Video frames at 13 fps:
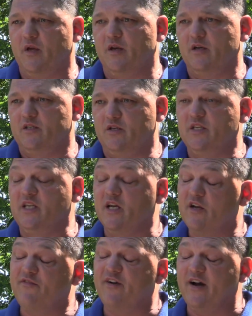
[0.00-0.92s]
to
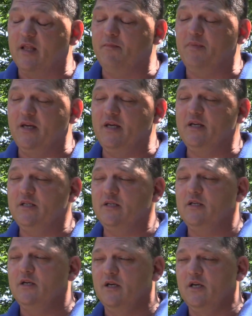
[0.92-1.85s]
identify the
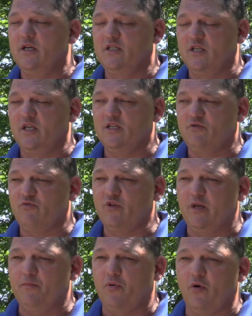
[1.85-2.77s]
bees is
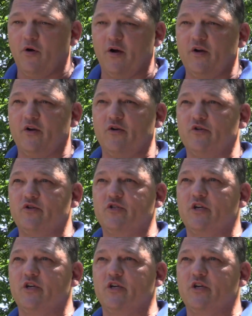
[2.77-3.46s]
really important. There's